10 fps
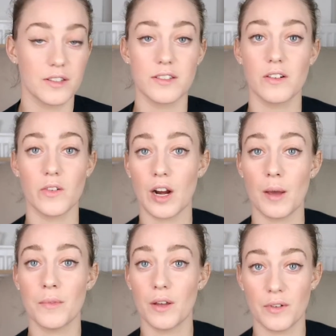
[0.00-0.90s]
considering
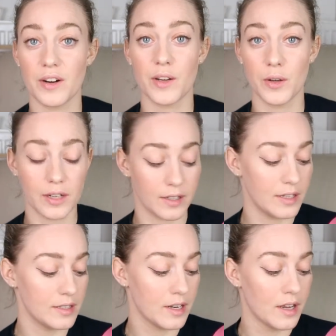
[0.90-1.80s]
I'm not very good at
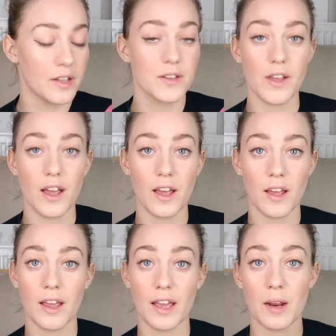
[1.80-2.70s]
it.
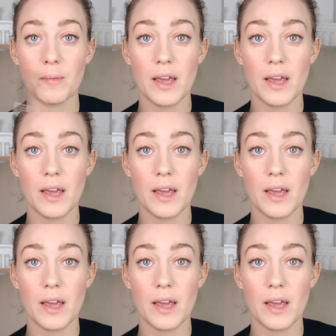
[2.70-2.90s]
And I